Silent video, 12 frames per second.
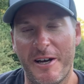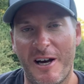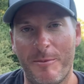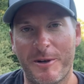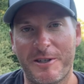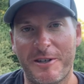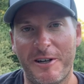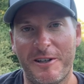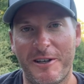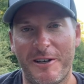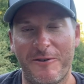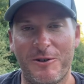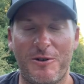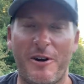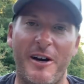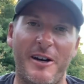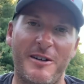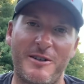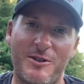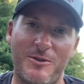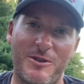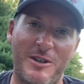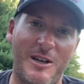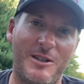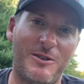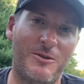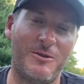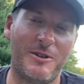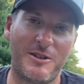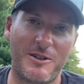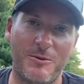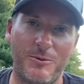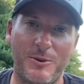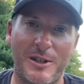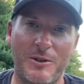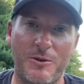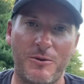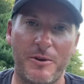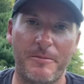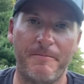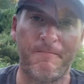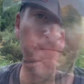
I'm excited to give it a try, so stay tuned. Let's see what we can do with them.